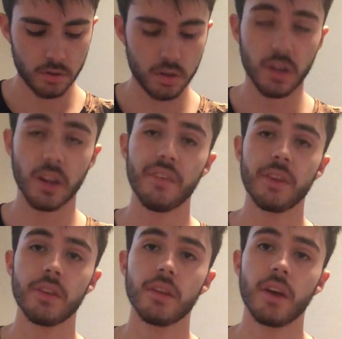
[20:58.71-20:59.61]
to the
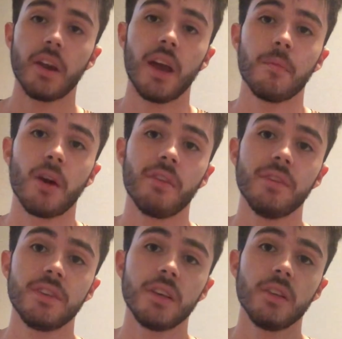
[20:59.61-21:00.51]
11th and hammer on
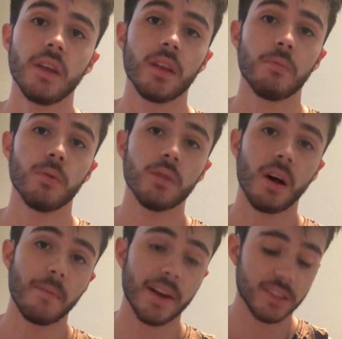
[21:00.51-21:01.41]
15th, and then pull
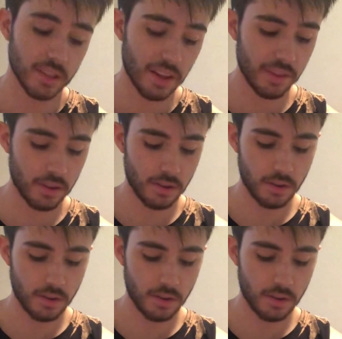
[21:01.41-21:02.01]
off back to 11th.